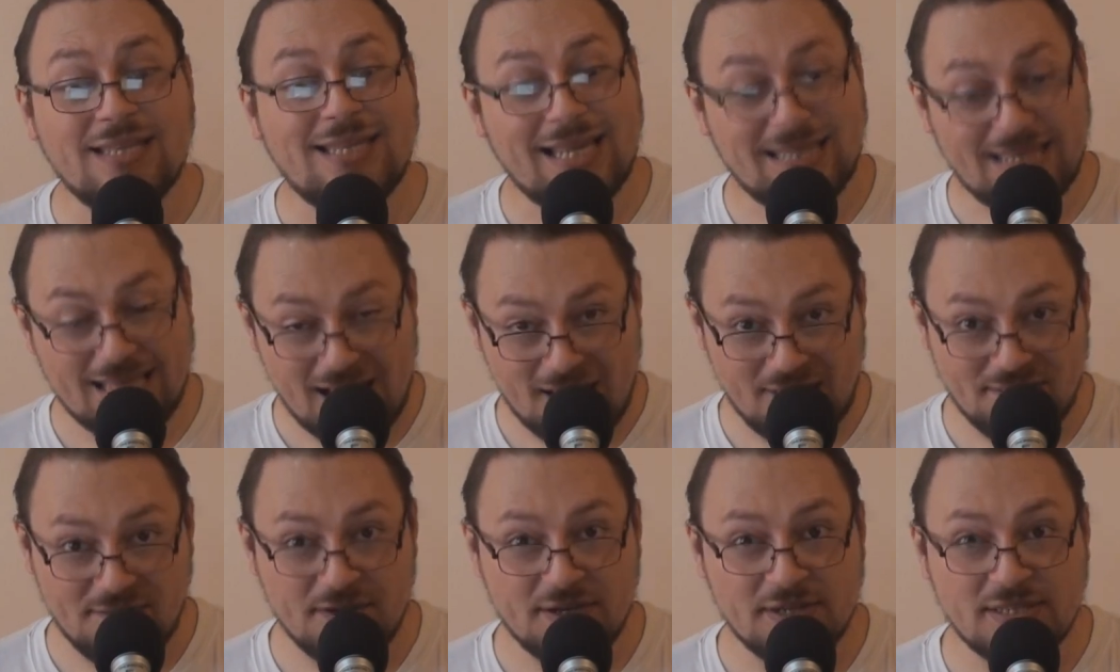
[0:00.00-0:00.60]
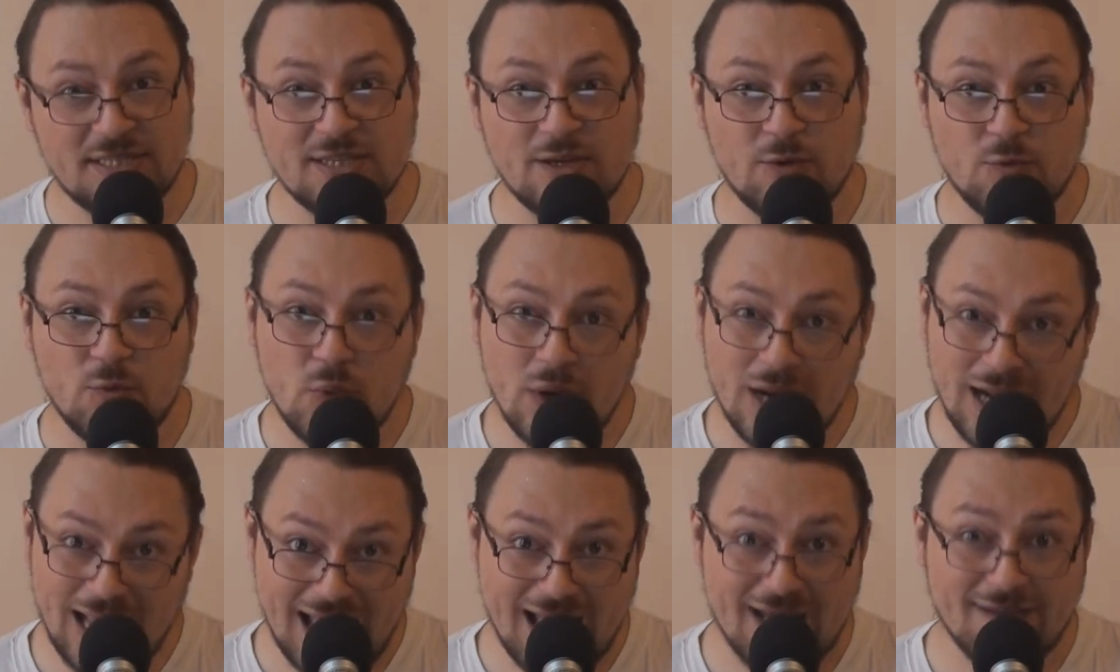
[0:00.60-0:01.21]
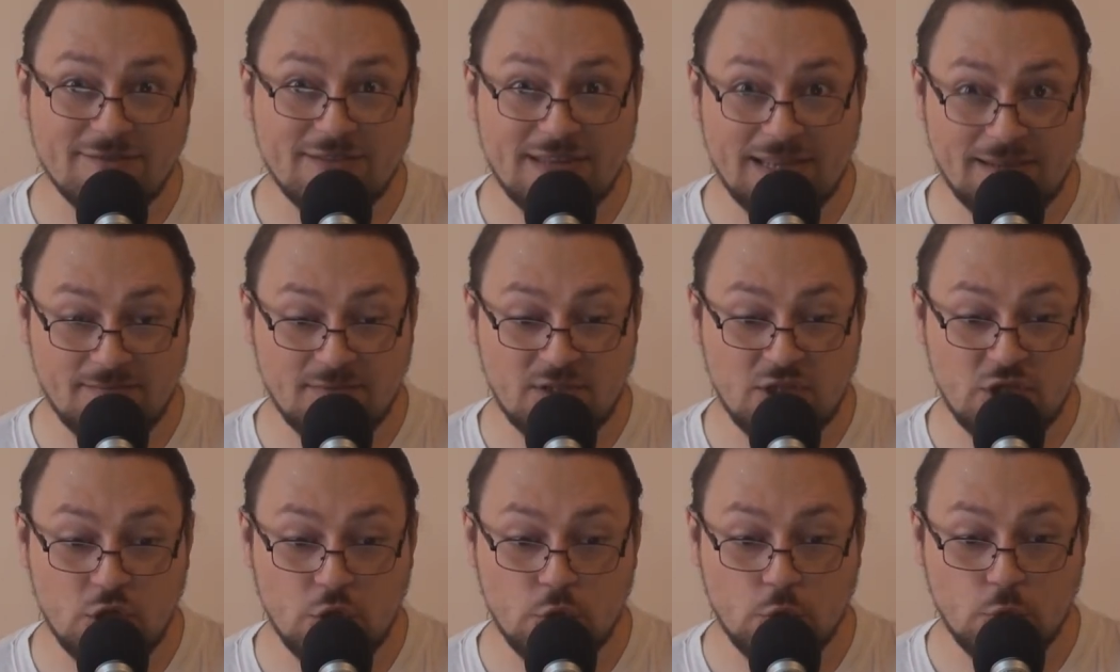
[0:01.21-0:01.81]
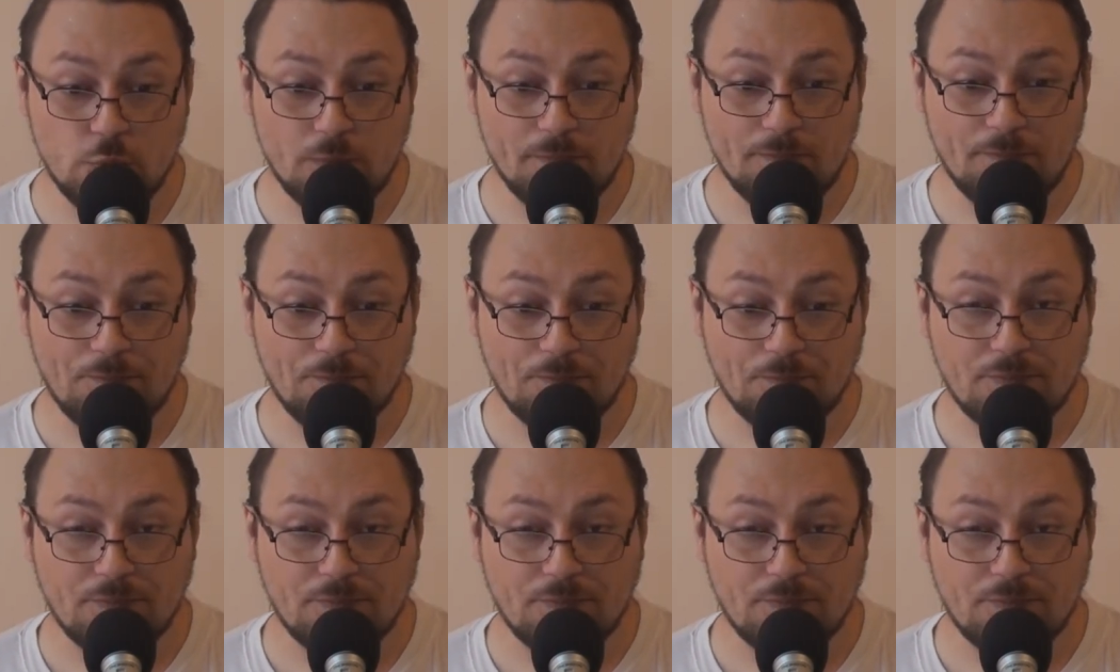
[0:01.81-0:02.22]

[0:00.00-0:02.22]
that others will have them too.